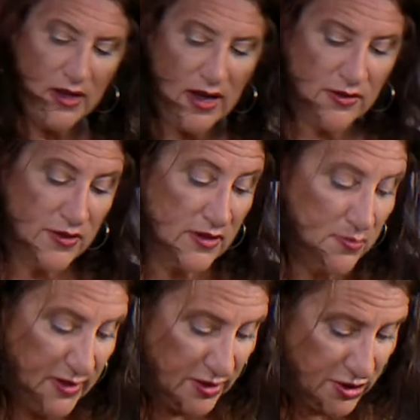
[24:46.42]
I
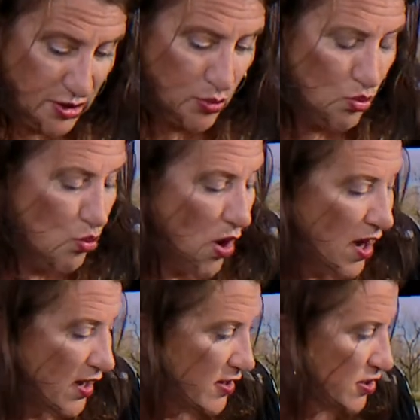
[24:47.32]
explained to you
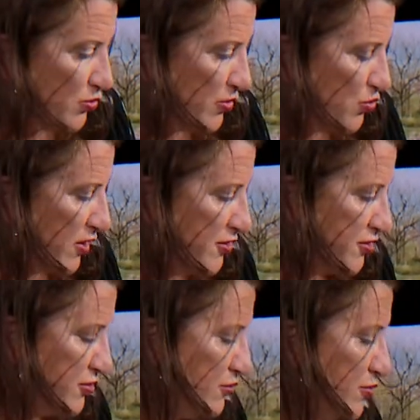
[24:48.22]
why you would want
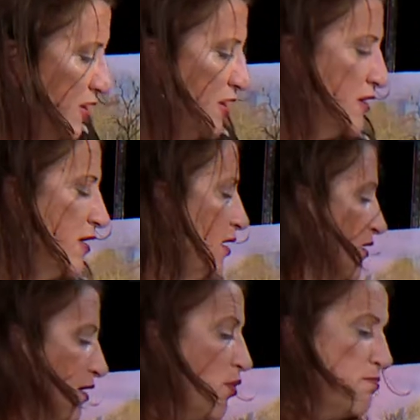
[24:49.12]
to uh,
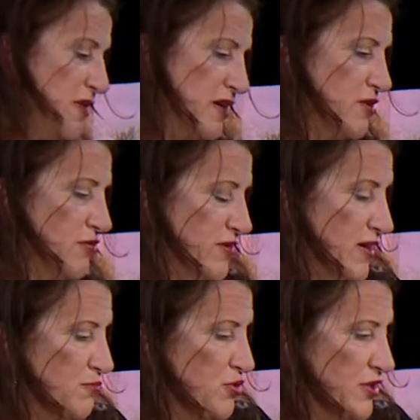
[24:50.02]
omit or
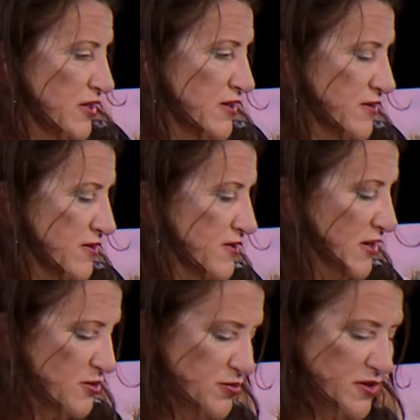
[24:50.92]
not put in the
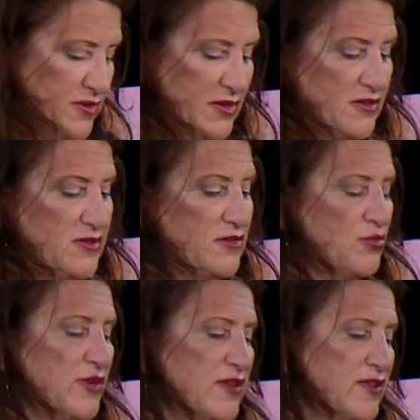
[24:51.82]
sketchbook things. So
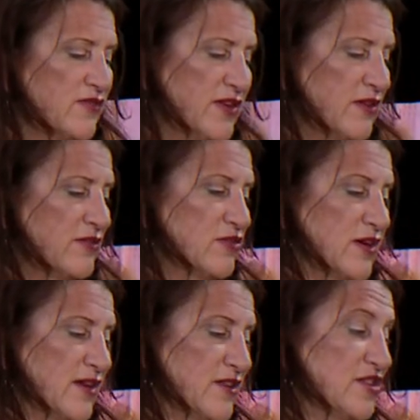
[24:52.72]
we live here in Long
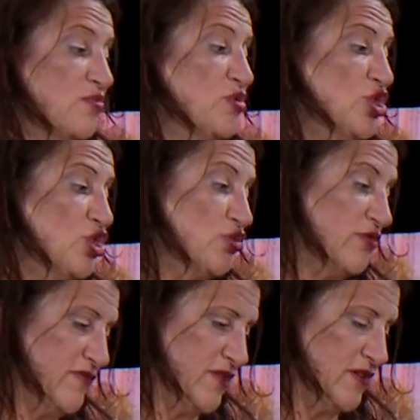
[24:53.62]
Island. It's
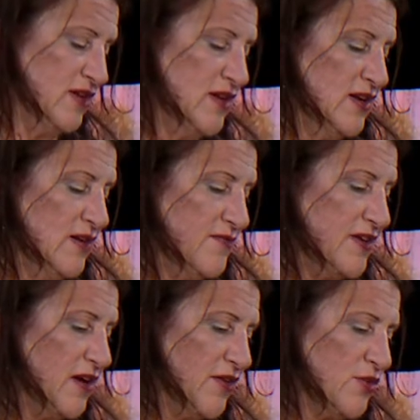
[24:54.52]
beautiful. The
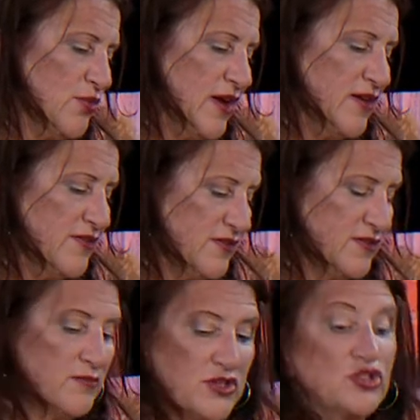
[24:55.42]
other way, this is a
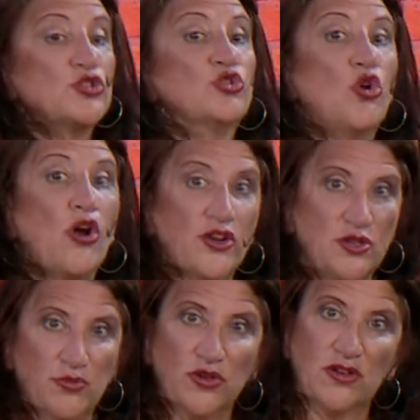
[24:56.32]
much larger
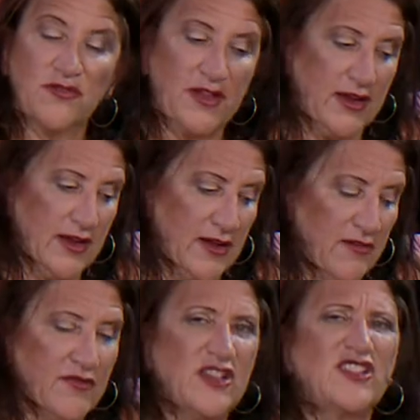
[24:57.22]
book that I
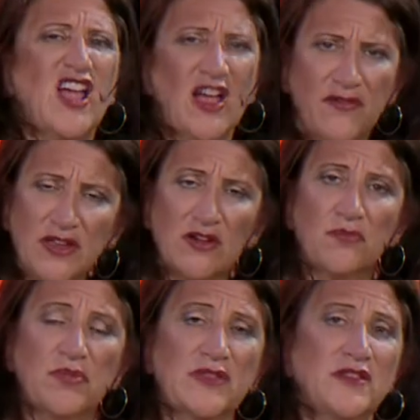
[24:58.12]
have. It's heavier,
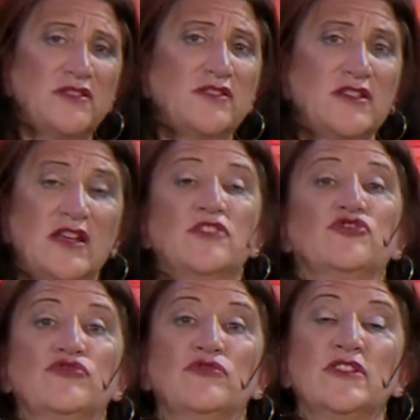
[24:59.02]
but this is again
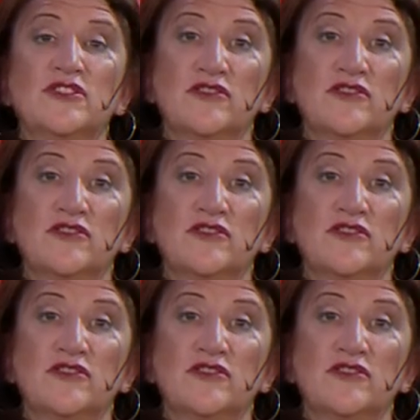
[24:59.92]
truly just